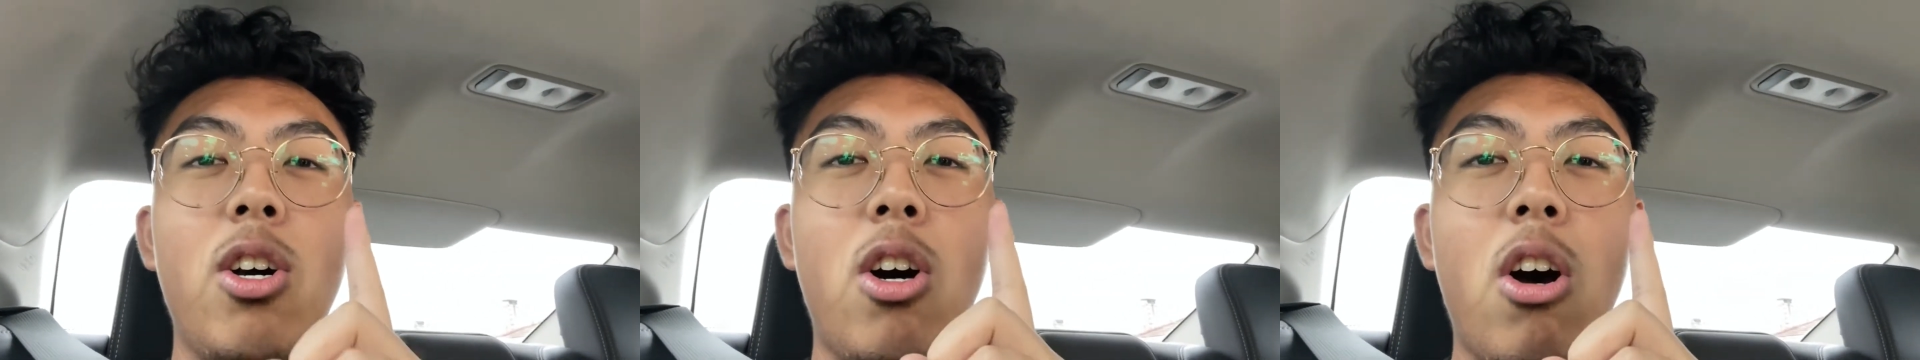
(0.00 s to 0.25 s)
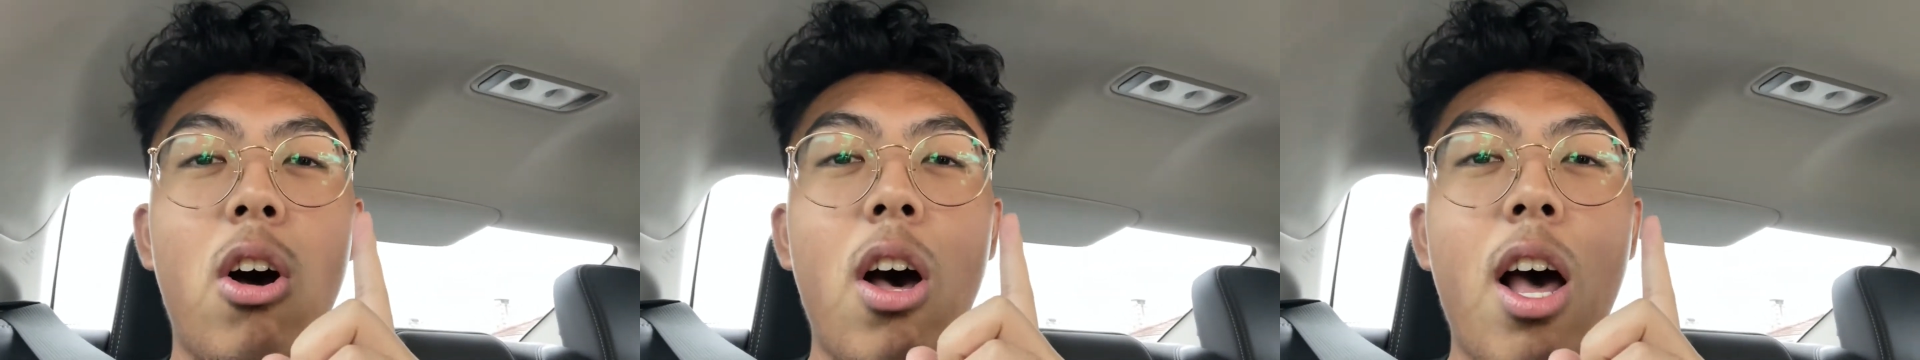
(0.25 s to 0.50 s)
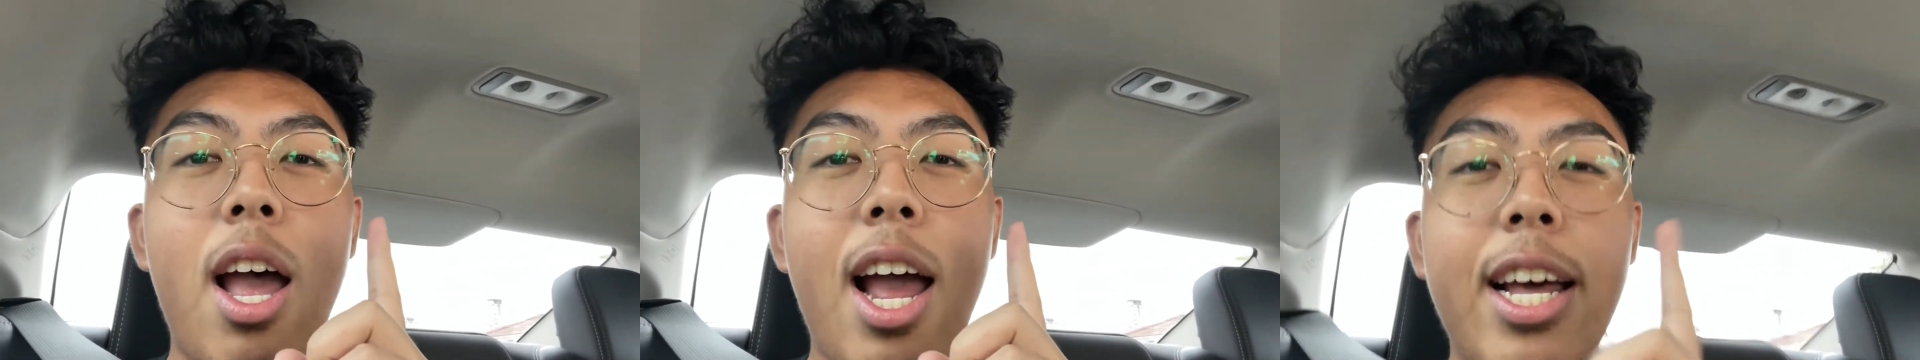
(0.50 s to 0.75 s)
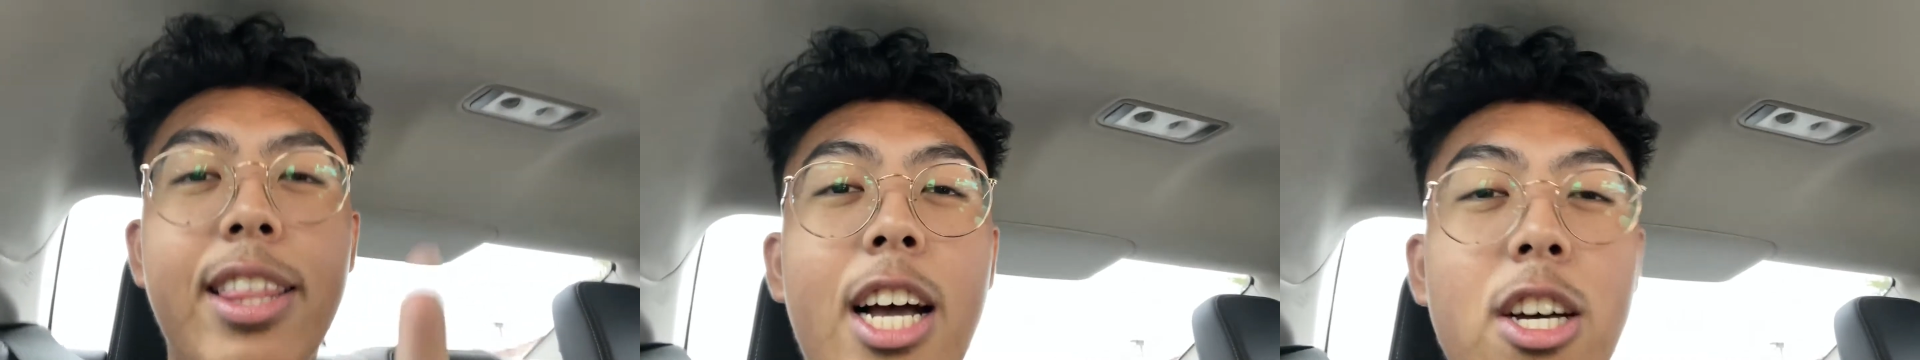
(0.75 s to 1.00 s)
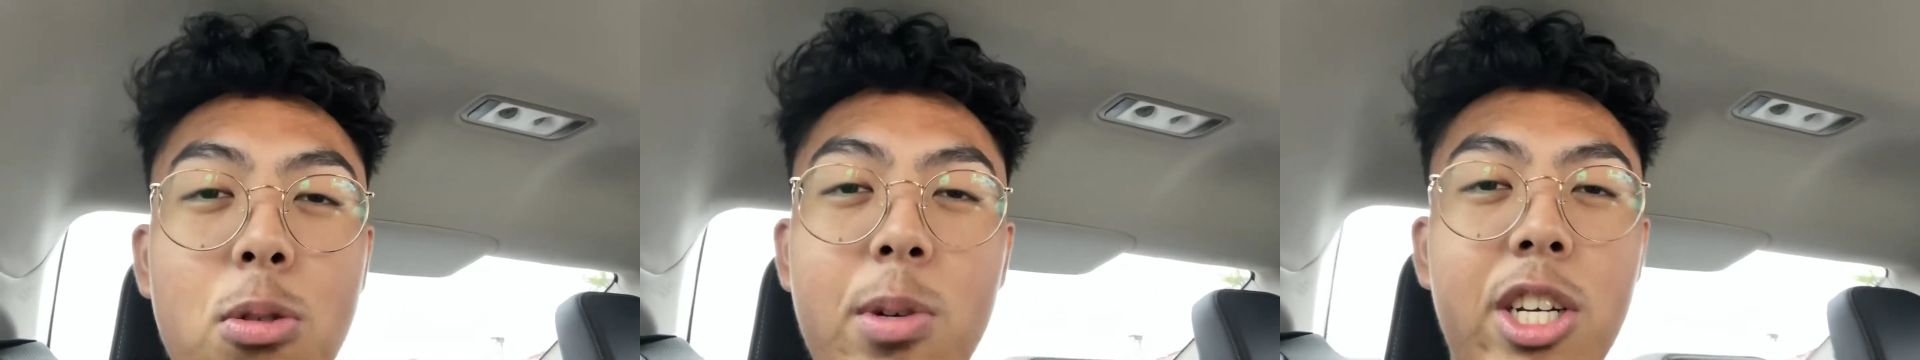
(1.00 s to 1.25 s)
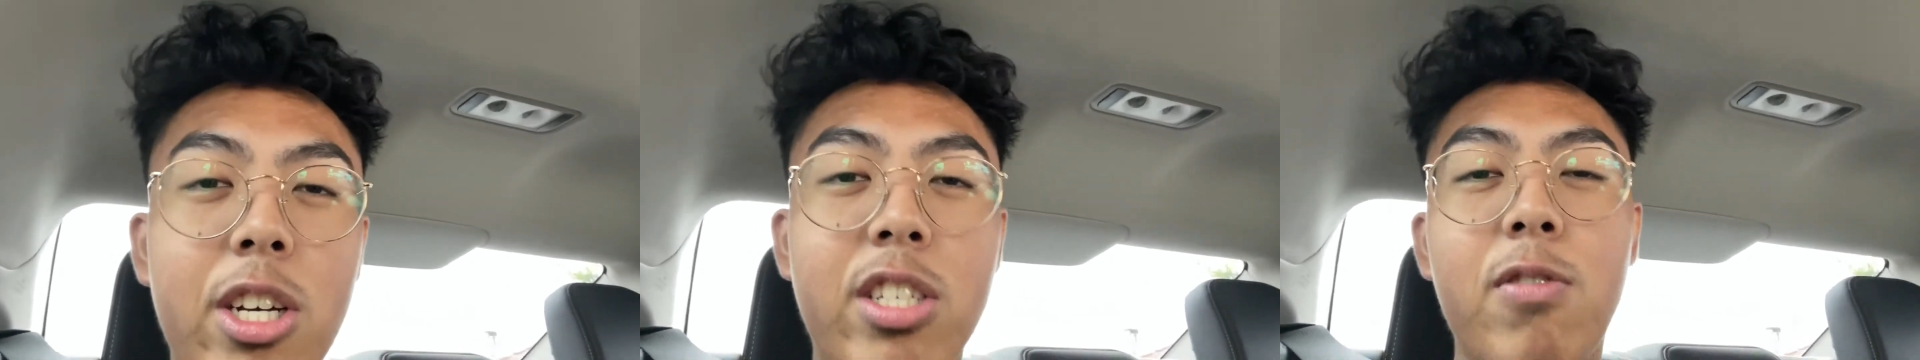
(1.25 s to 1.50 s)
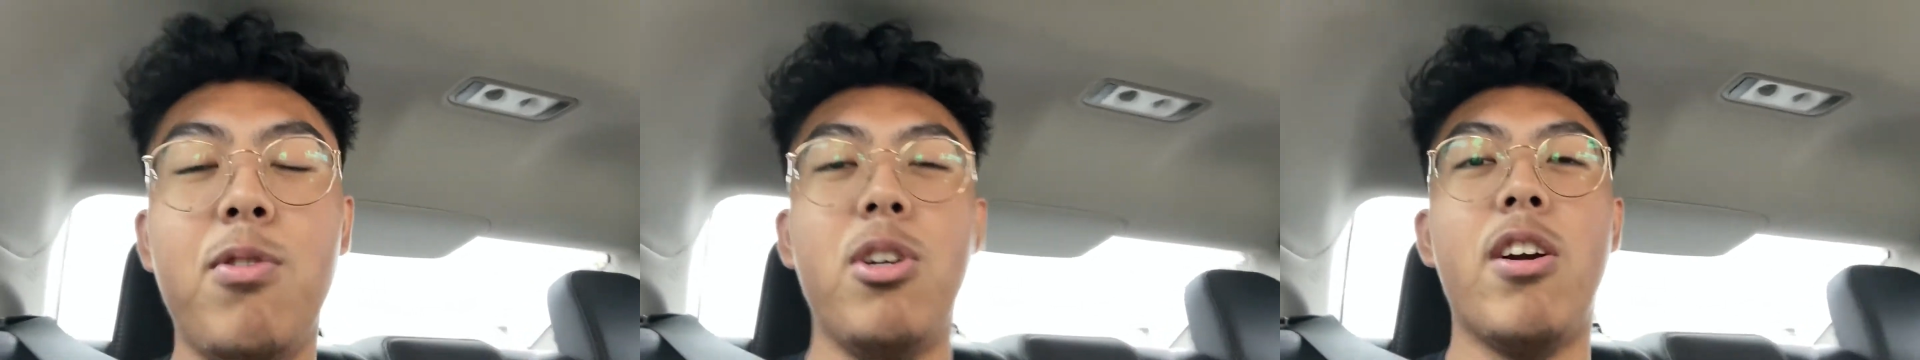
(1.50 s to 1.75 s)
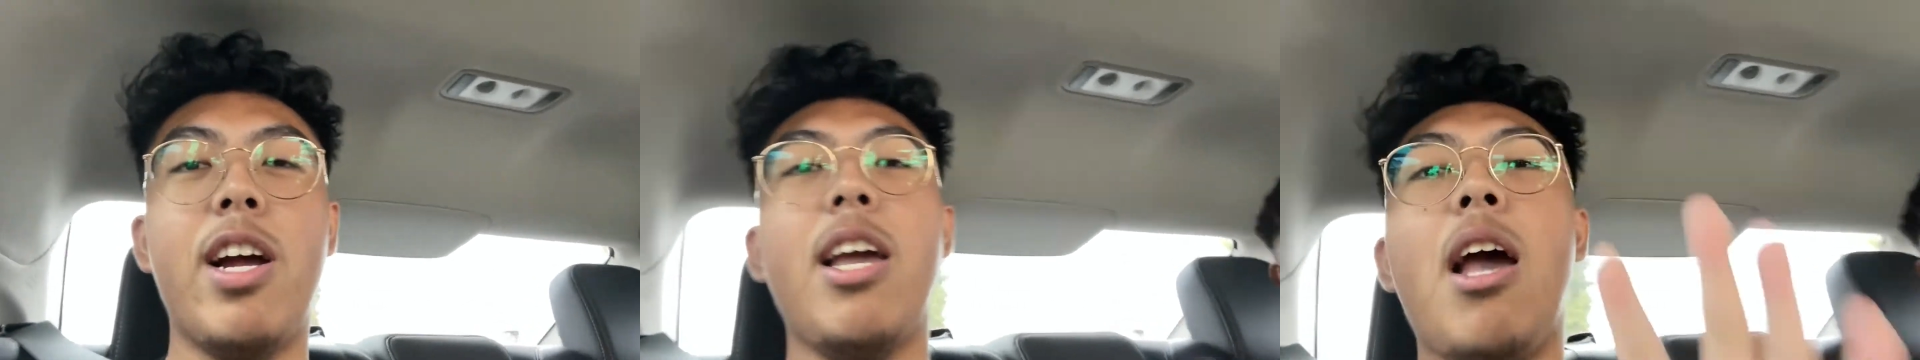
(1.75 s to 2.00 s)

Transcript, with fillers: y'all at the house when we ship the right?